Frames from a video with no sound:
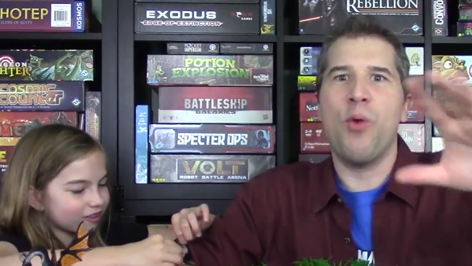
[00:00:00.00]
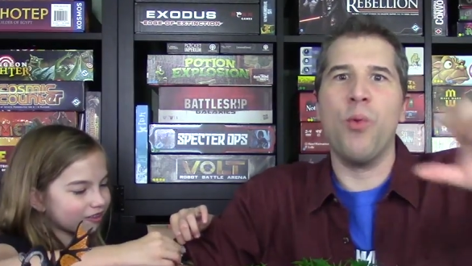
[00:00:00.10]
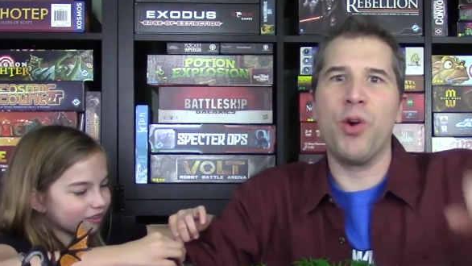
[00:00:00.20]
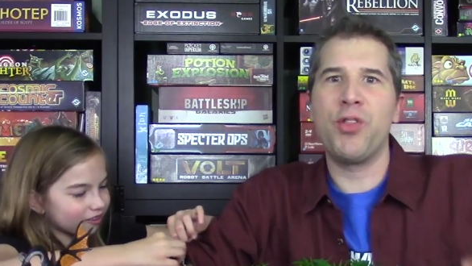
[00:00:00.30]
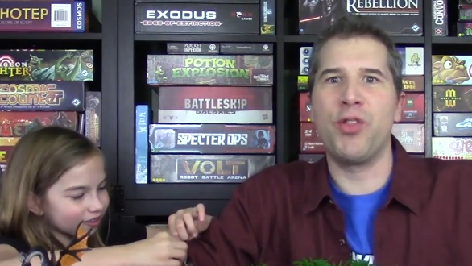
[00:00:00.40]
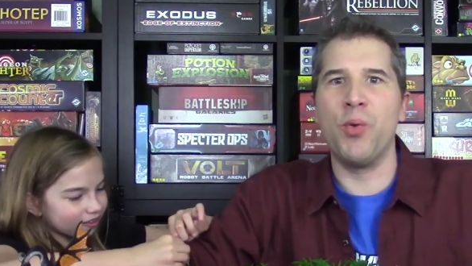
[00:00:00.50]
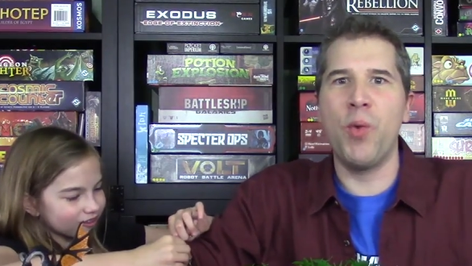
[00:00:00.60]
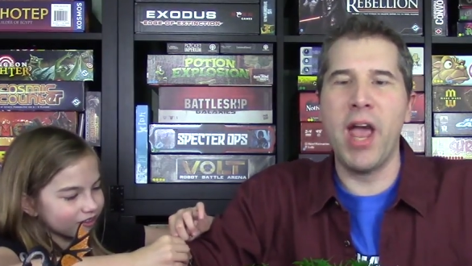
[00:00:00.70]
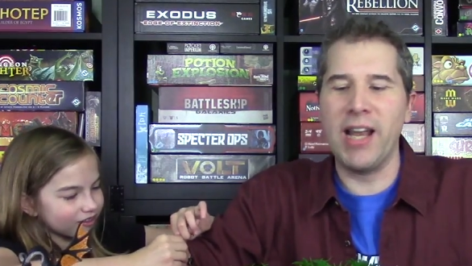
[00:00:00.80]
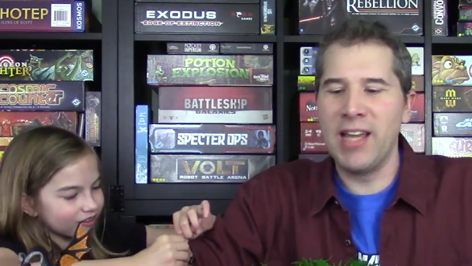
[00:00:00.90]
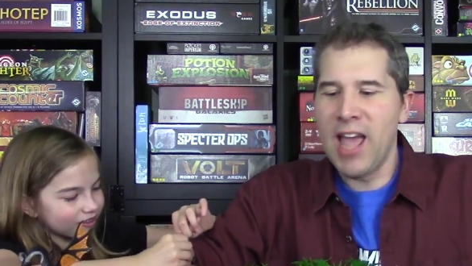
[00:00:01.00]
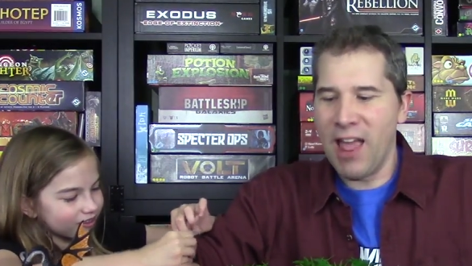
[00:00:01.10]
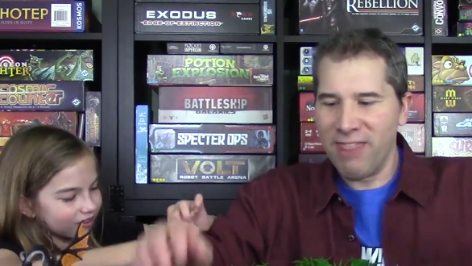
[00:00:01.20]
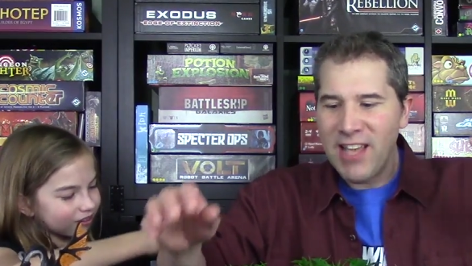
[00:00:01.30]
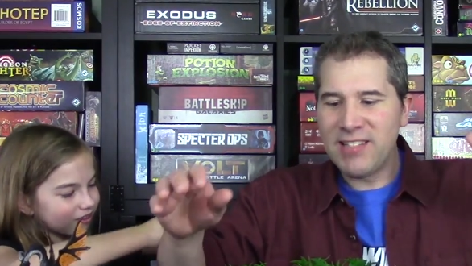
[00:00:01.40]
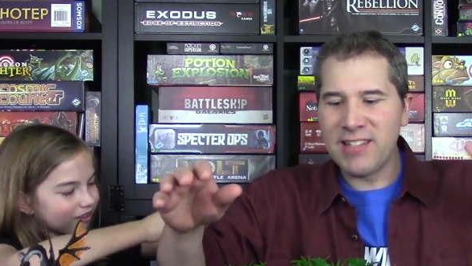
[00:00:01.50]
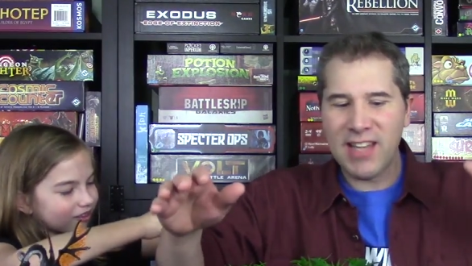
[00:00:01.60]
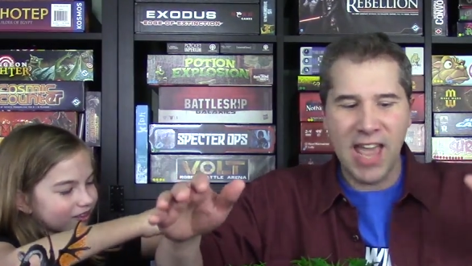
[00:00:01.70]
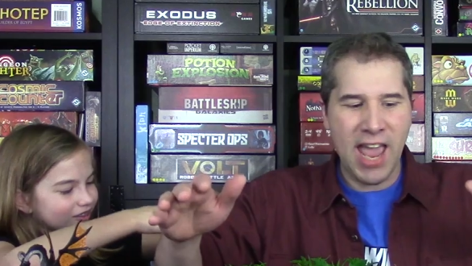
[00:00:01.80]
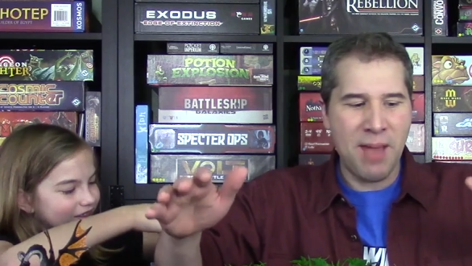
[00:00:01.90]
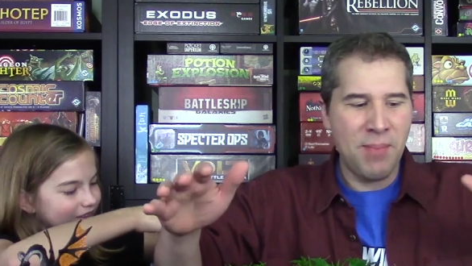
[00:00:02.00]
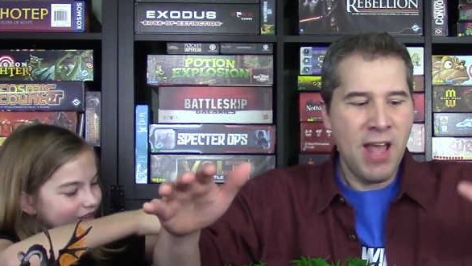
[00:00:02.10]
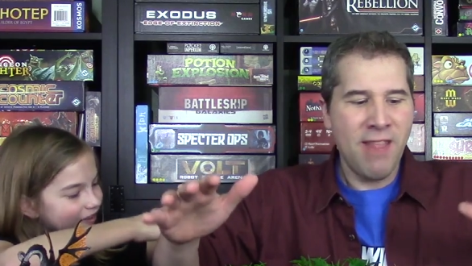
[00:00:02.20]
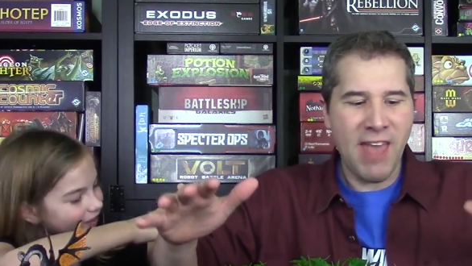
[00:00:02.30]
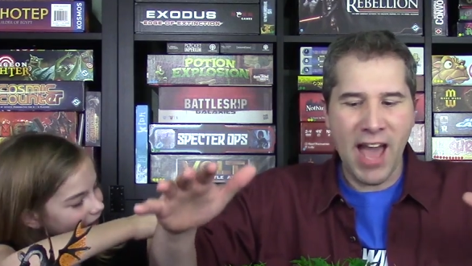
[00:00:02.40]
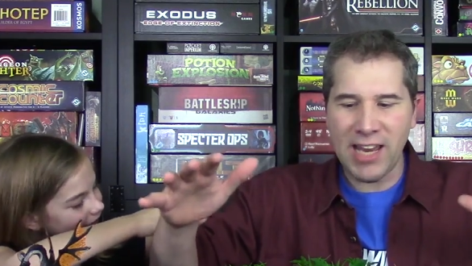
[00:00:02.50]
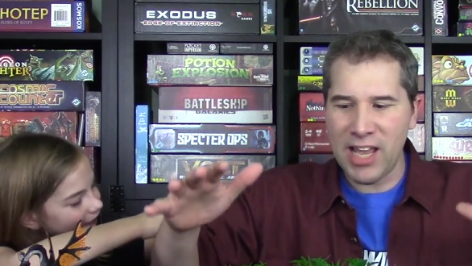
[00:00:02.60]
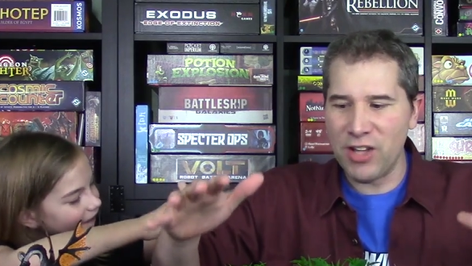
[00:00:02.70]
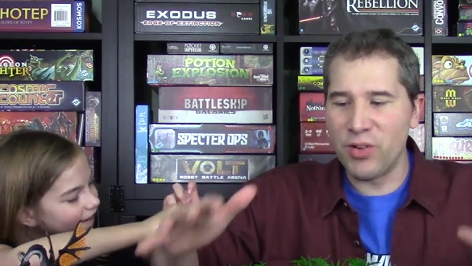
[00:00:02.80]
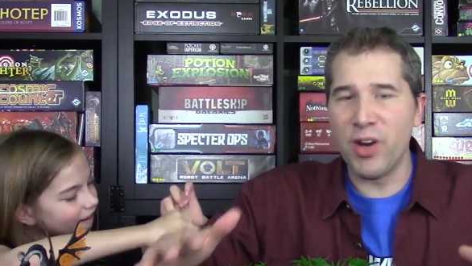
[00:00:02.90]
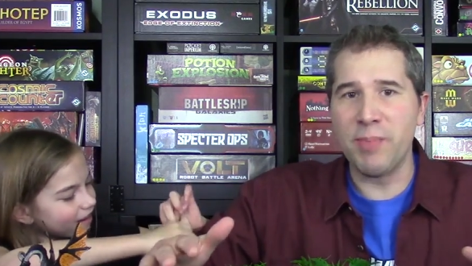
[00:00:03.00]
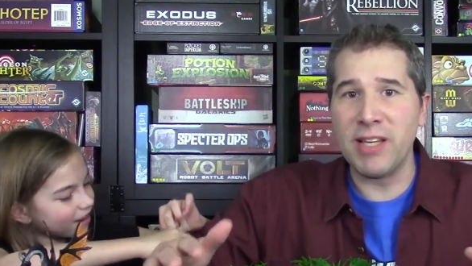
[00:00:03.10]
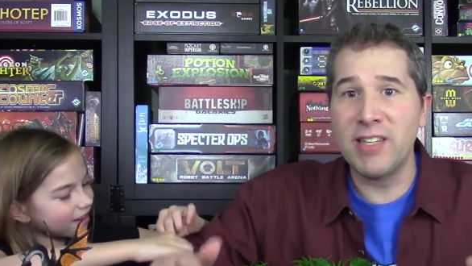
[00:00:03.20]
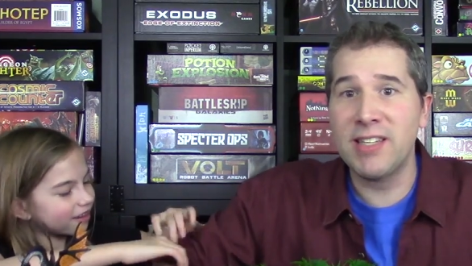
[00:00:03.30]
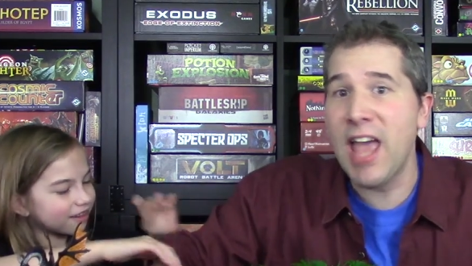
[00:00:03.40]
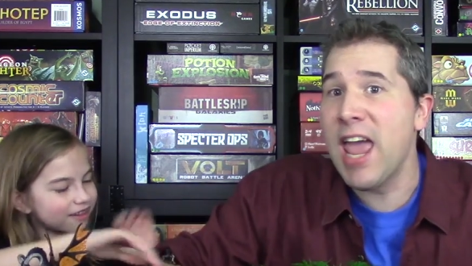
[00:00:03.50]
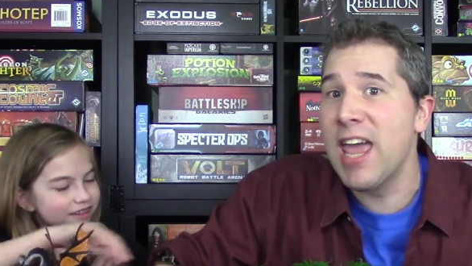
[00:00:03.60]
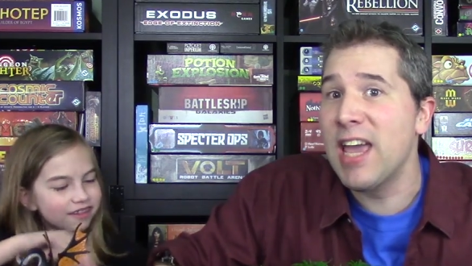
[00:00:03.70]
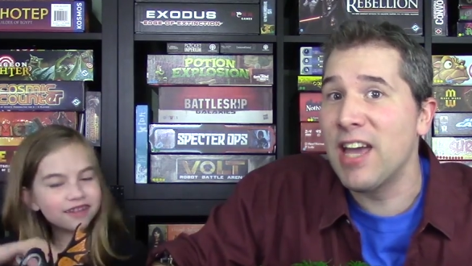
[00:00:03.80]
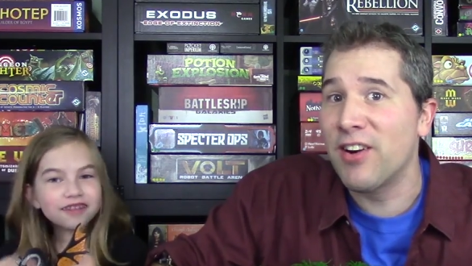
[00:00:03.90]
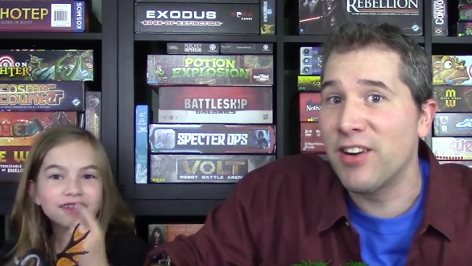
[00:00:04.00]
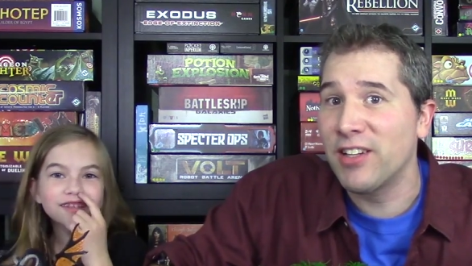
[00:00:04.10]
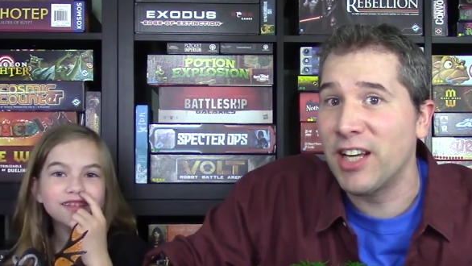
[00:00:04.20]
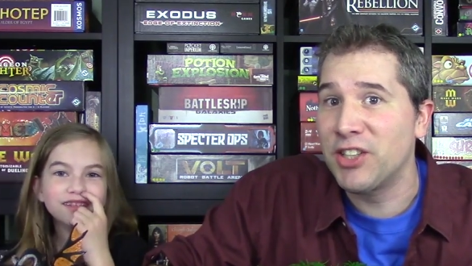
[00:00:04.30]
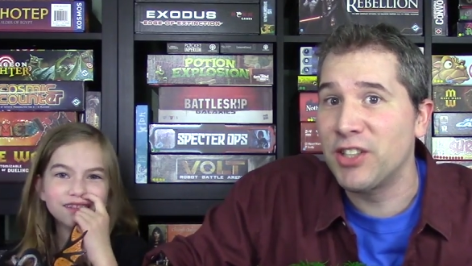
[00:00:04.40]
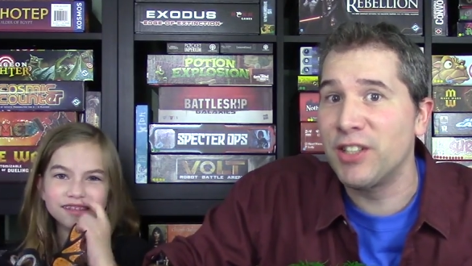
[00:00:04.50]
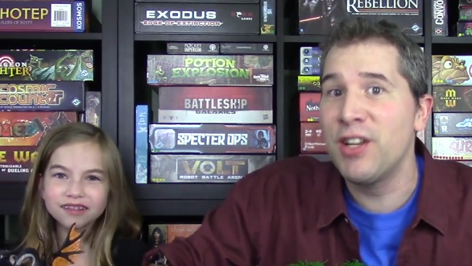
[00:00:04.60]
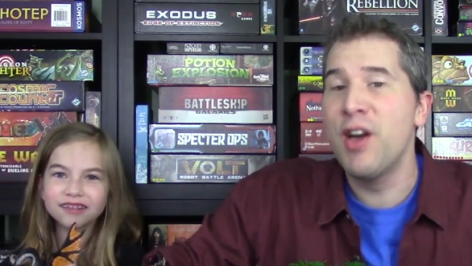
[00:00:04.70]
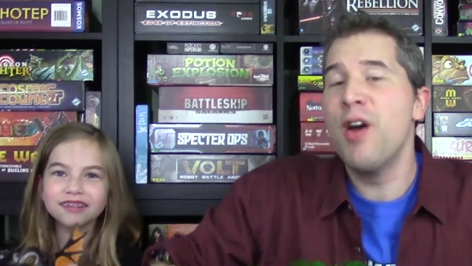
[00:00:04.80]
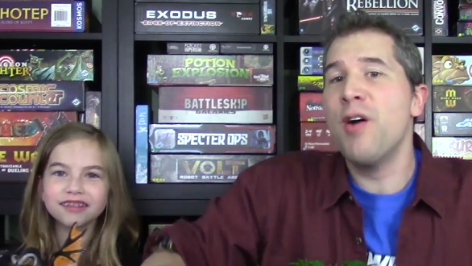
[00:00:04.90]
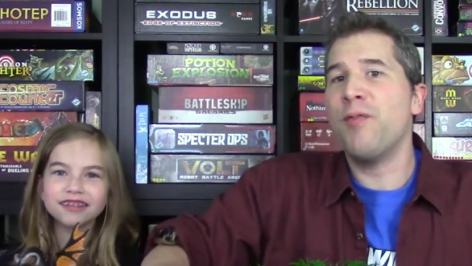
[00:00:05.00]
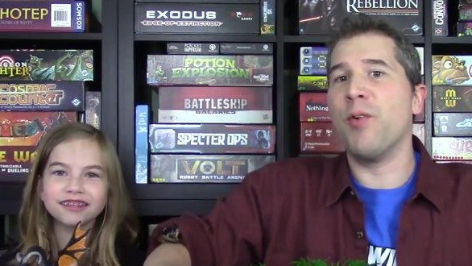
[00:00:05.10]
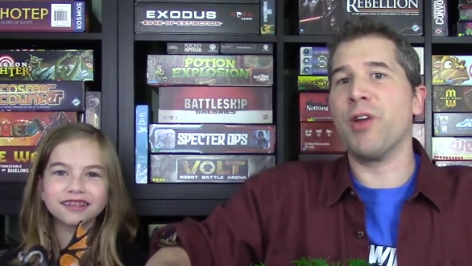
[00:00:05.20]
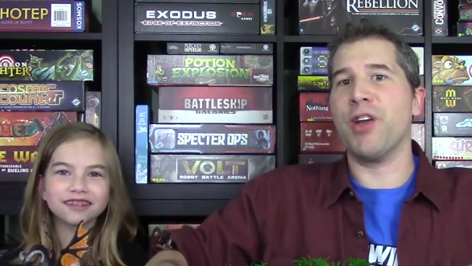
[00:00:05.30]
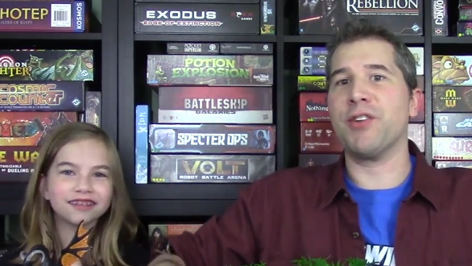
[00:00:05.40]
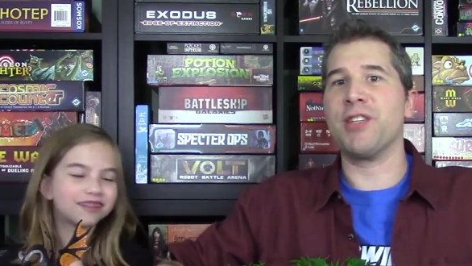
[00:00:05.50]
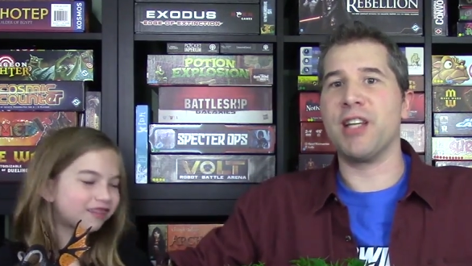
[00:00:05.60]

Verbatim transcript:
Speaker 1: worth the wait. And this is a game that is going to be staying in our collection for years to